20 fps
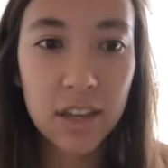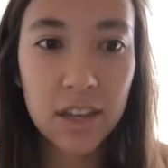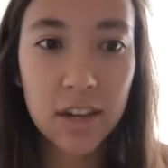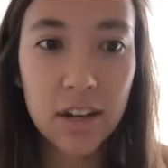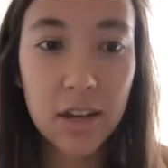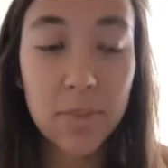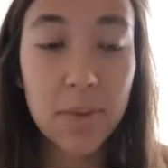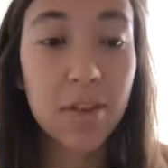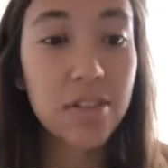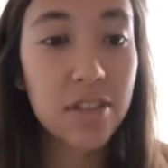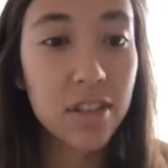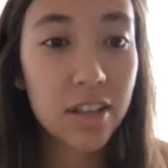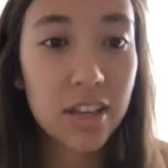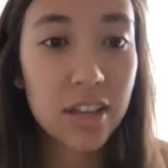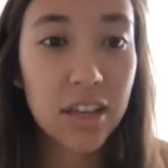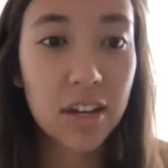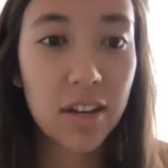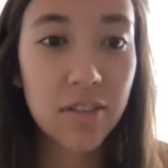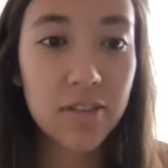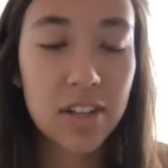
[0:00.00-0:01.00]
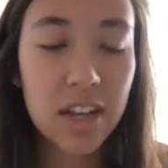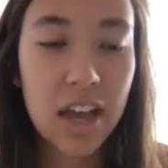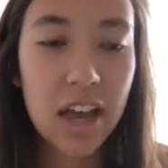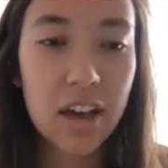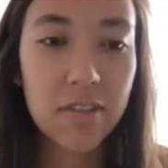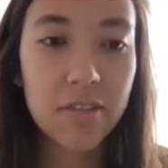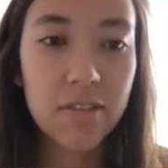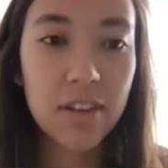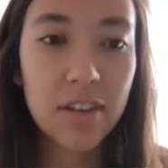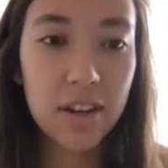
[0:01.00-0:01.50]
And I mean, I was lucky enough to
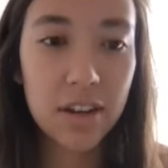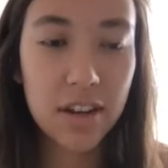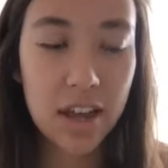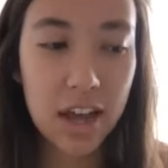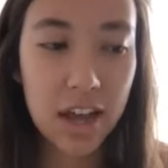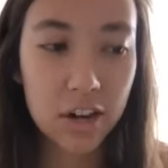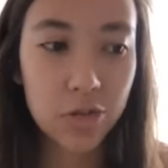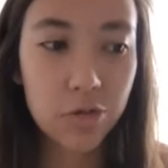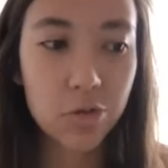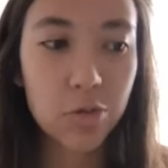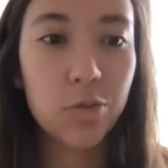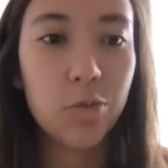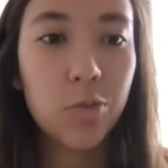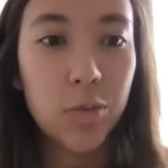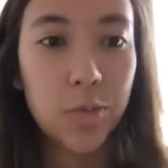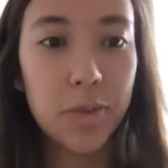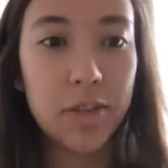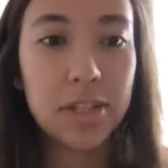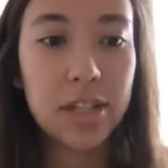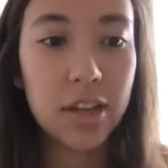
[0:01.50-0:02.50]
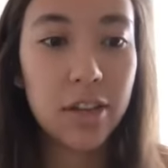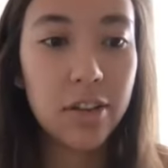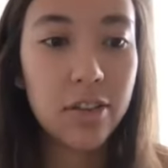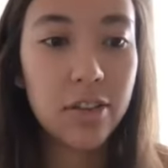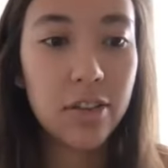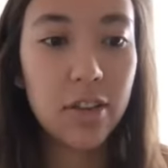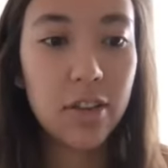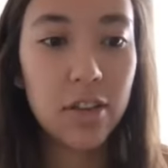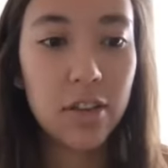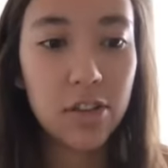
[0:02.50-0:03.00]
have an actual women's
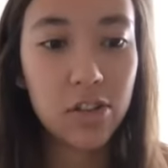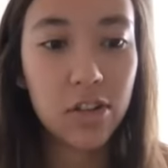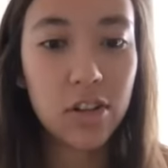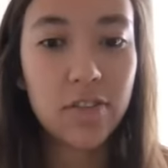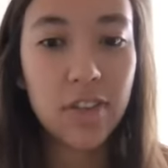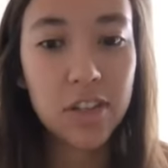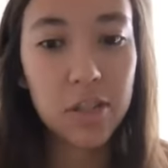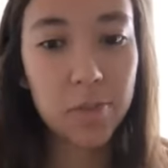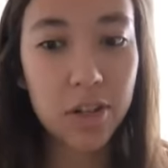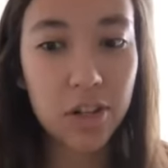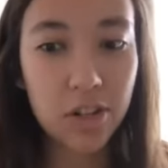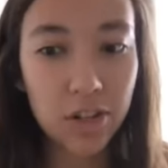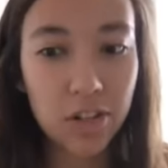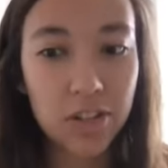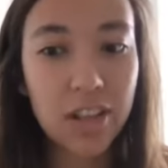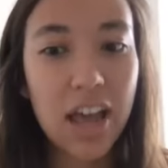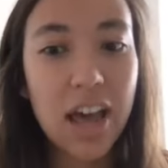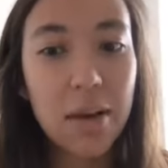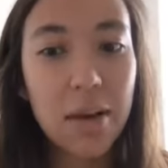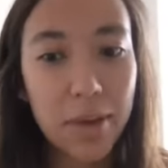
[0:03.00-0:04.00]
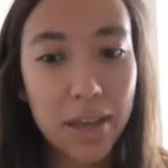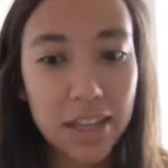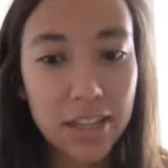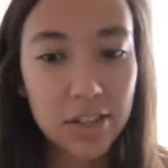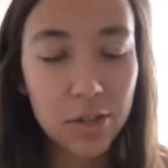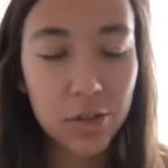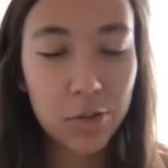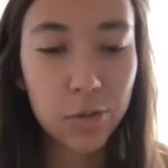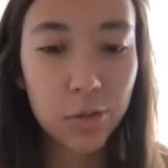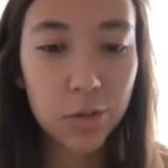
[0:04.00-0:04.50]
health certified specialist at my
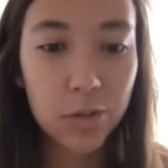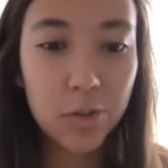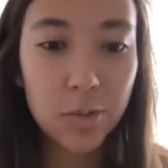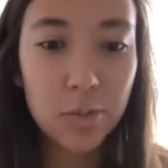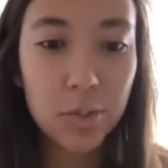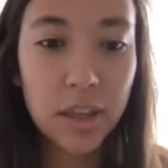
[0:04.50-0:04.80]
school,